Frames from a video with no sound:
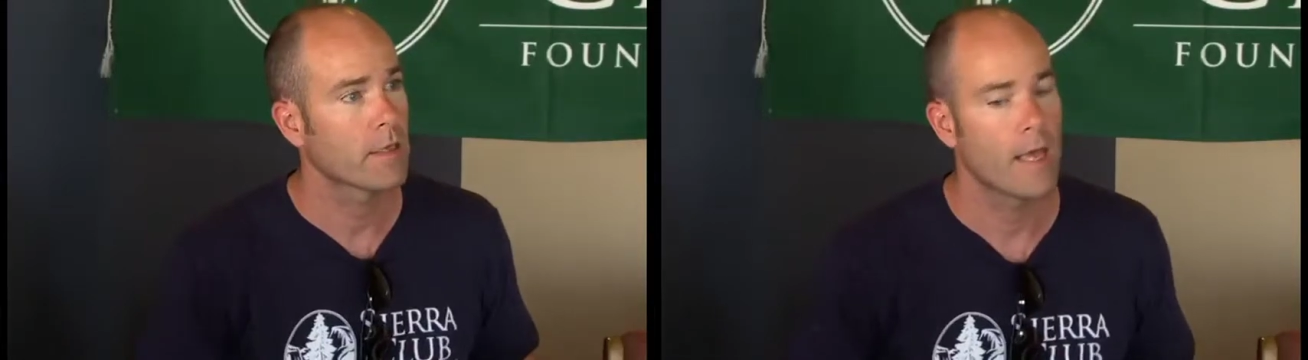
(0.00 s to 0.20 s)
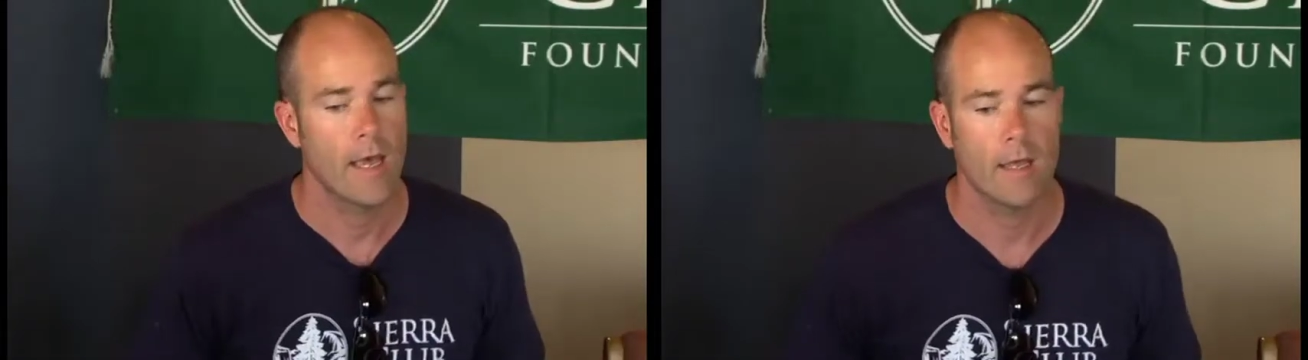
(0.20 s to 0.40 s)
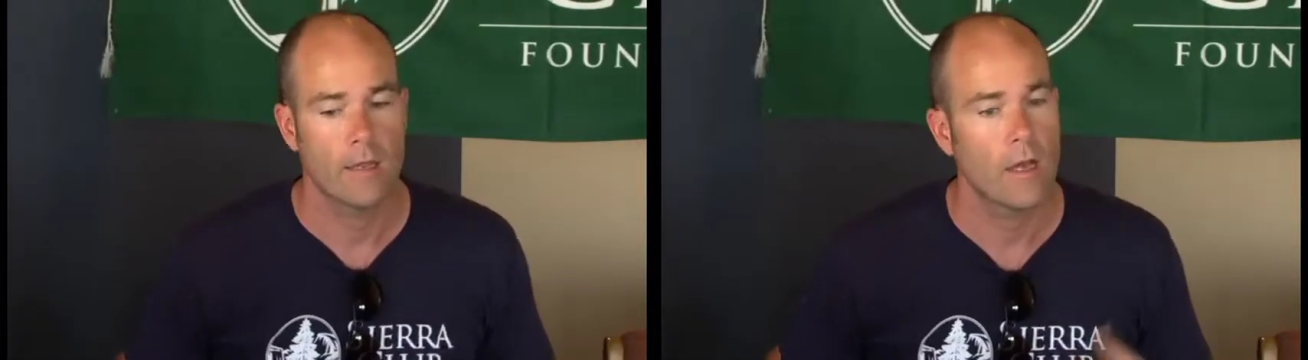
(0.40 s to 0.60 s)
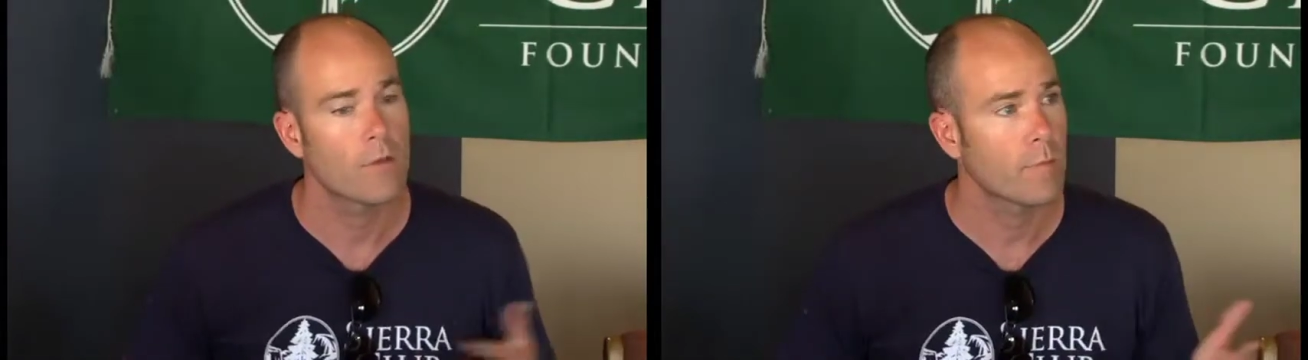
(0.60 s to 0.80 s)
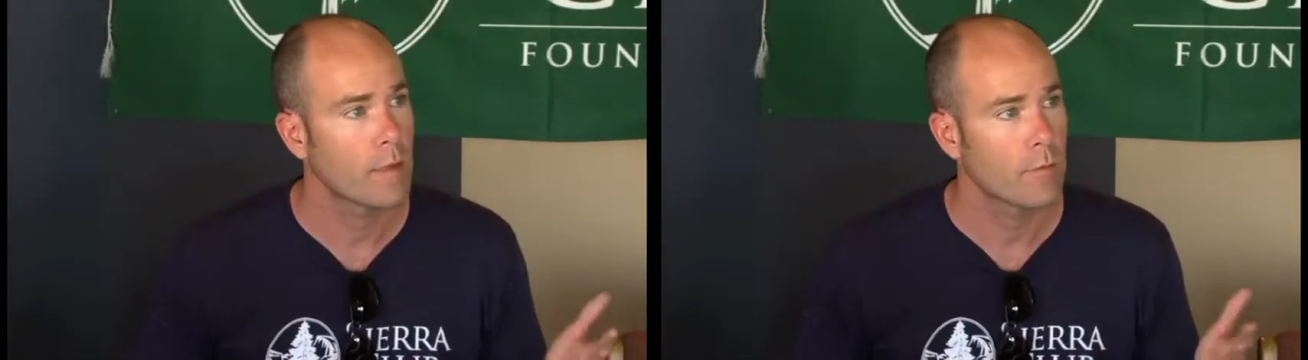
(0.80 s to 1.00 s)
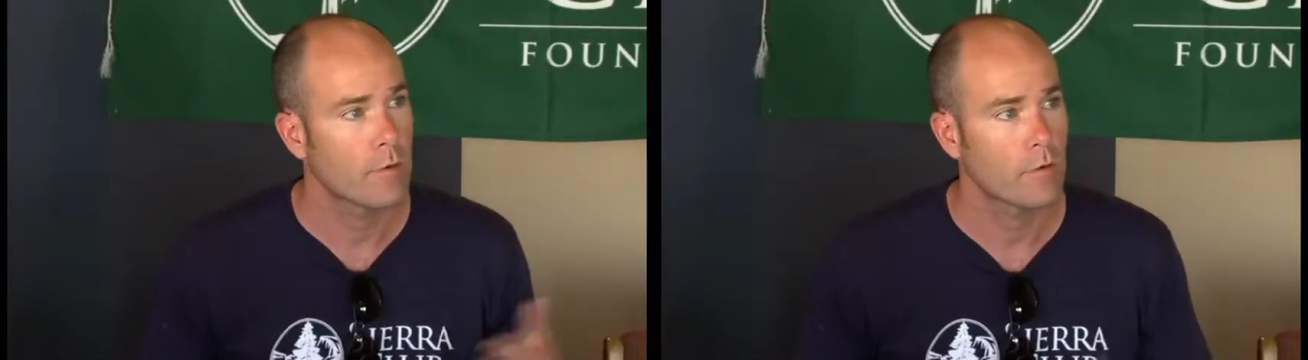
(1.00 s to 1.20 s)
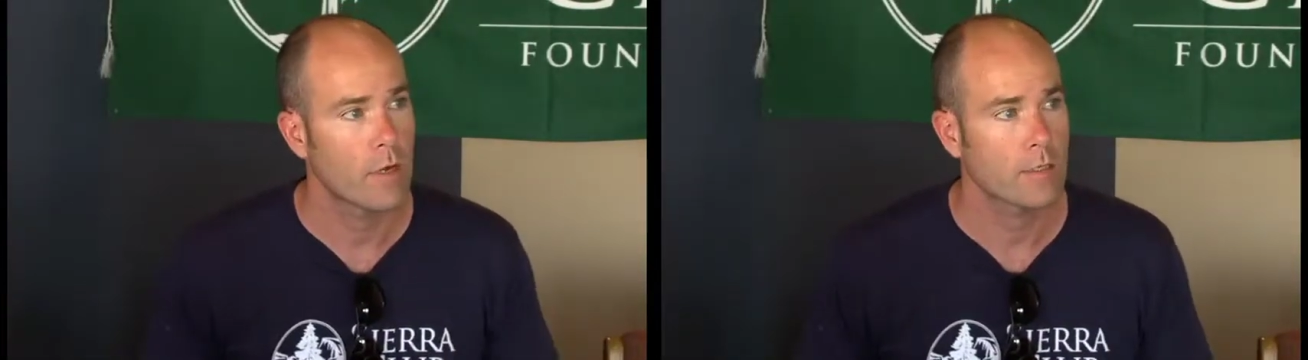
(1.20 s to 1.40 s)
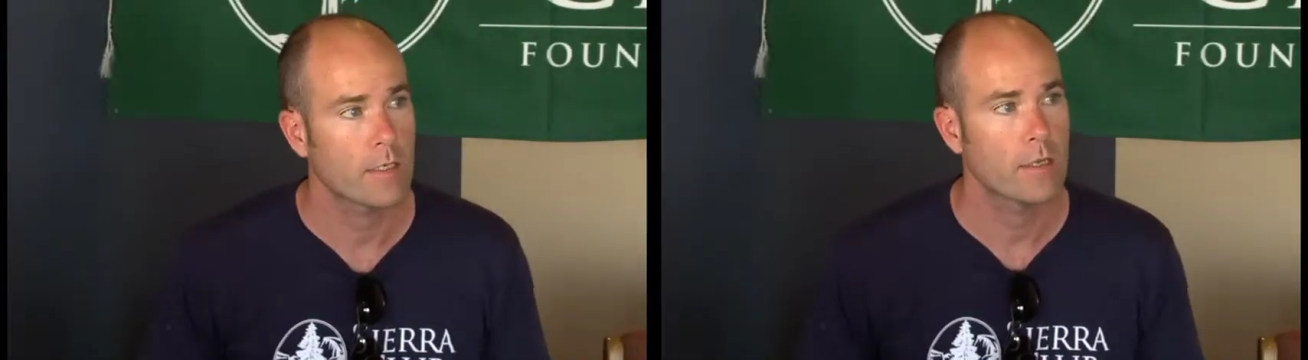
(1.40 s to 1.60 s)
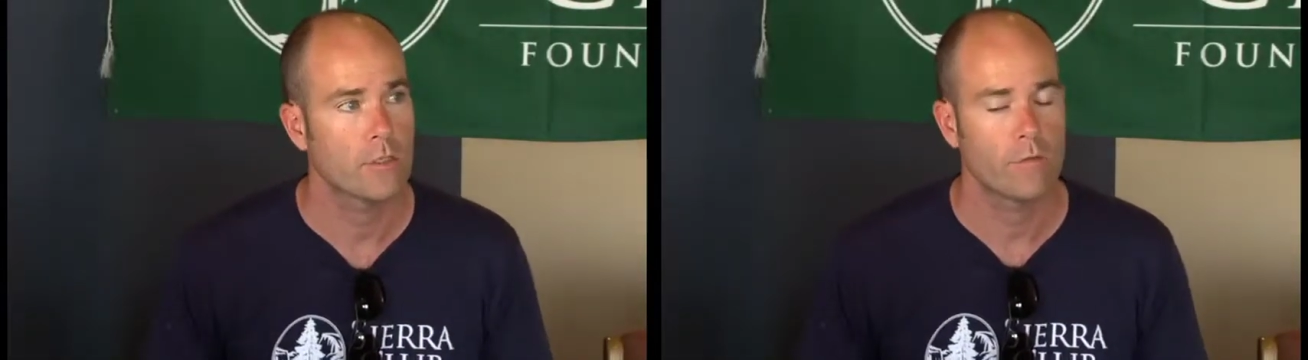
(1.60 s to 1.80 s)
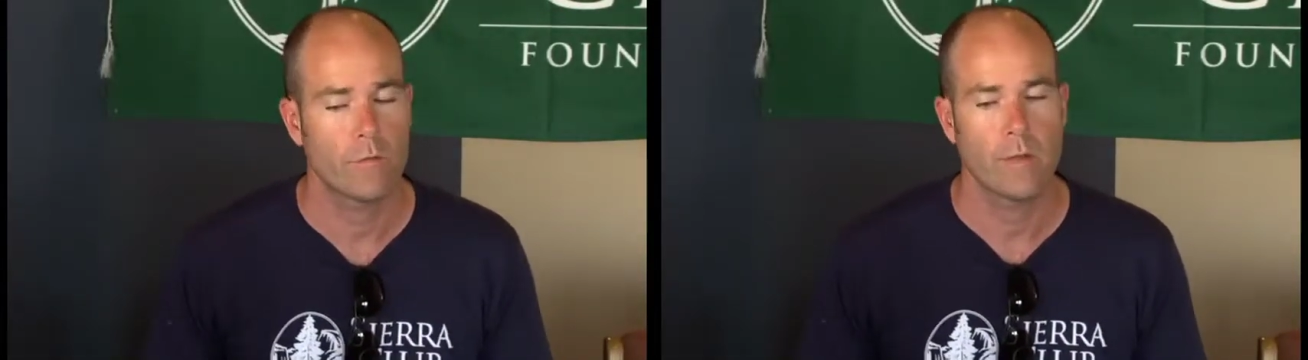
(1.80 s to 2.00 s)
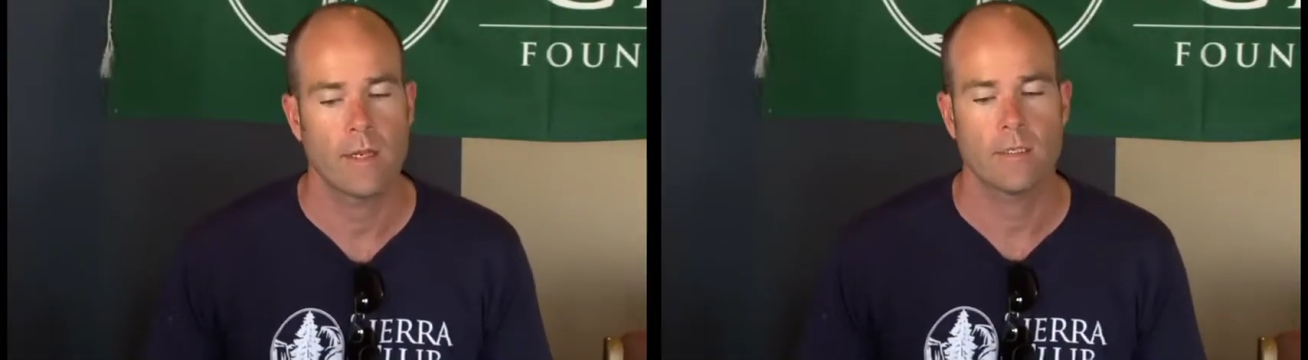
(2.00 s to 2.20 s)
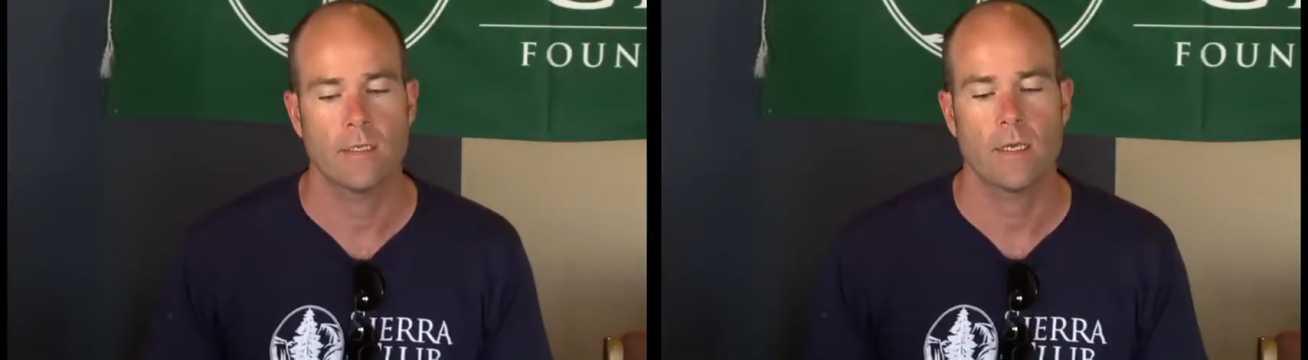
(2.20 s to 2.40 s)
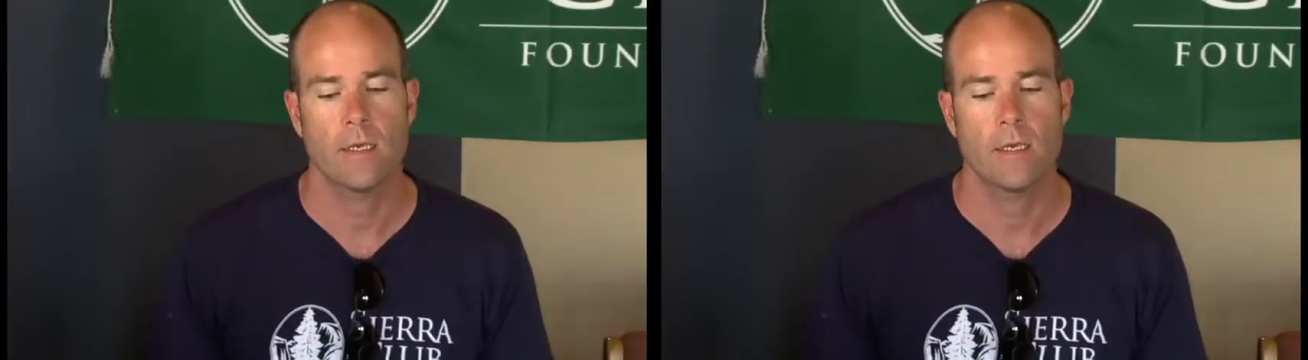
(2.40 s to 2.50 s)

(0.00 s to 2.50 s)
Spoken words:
and other people across the country from getting sick.